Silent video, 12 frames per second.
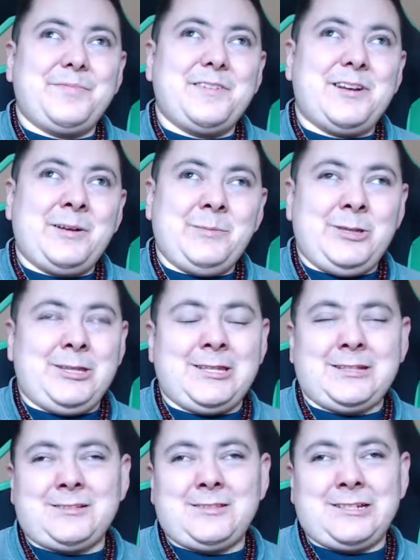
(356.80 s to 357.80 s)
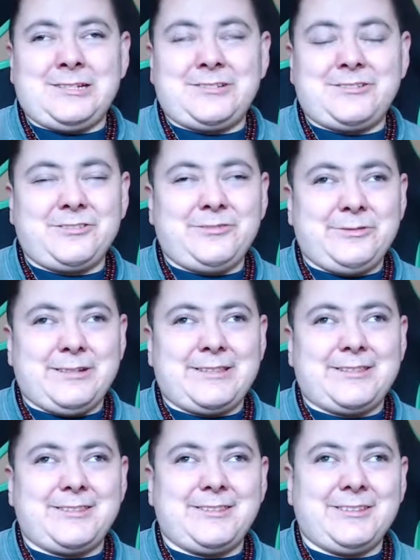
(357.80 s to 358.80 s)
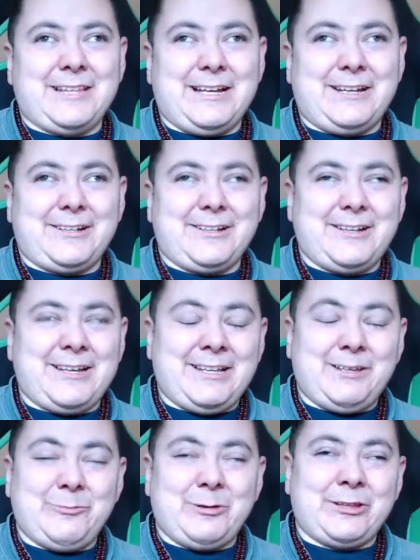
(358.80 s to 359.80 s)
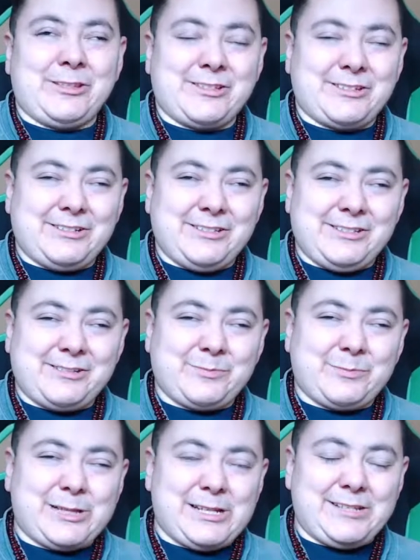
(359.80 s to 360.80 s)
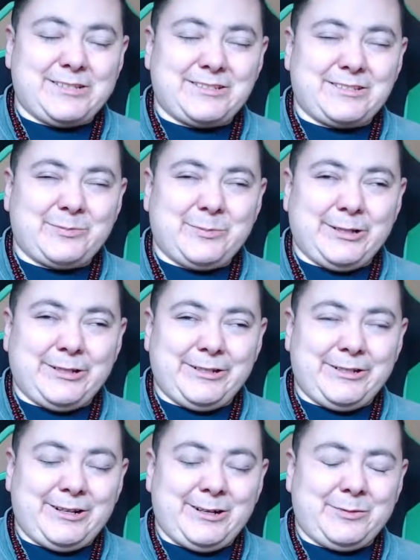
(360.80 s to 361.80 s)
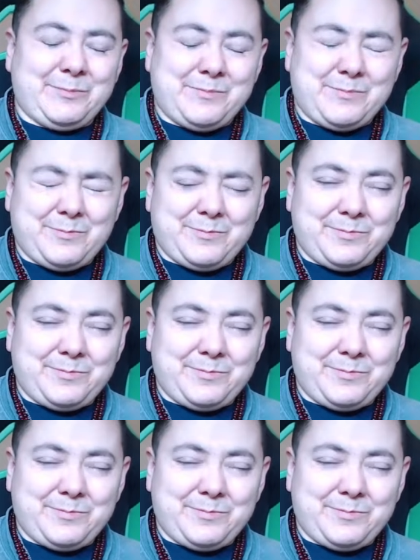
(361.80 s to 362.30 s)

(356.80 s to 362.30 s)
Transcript: I mean that that's true with like any the sun is placed, but um,